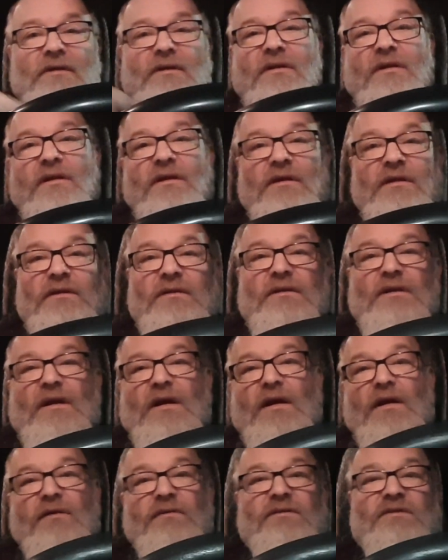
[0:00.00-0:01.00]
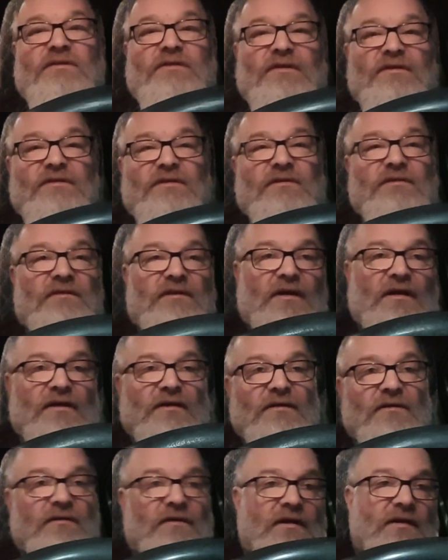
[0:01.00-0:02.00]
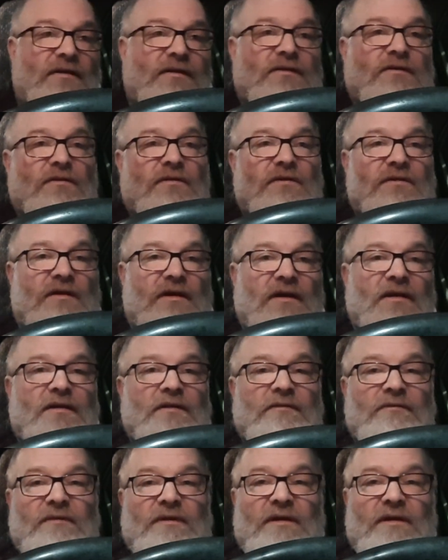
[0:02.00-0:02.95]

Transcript: and yeah, it was just not a good night.